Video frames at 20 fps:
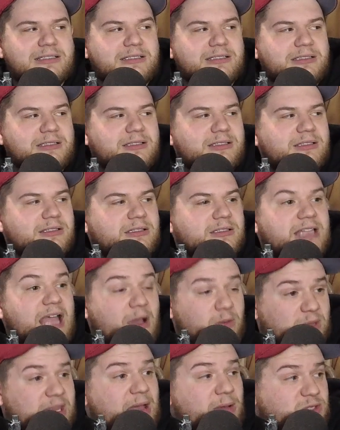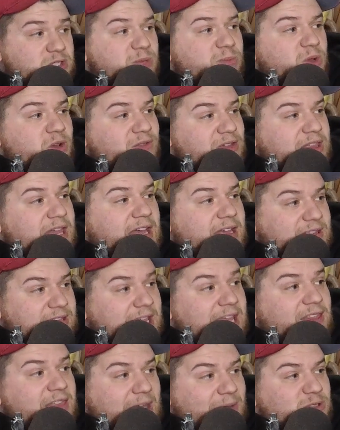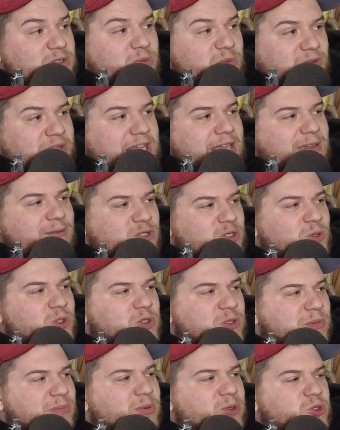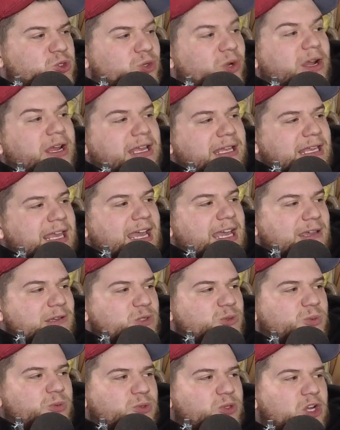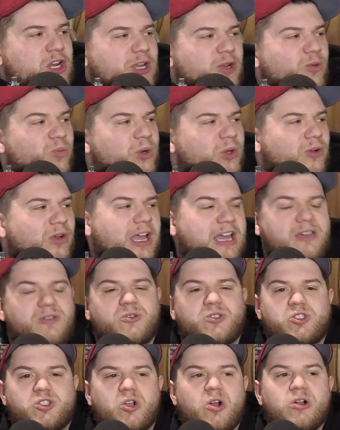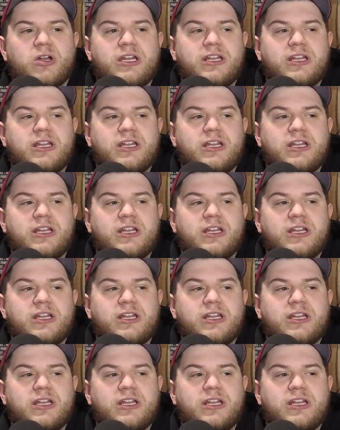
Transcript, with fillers: Or was it? That, that was the yeah, movie that, that yeah, movie. that was the movie yeah, that the he was supposed to be portraying. Yeah, he's oh, portraying okay. a real guy who started.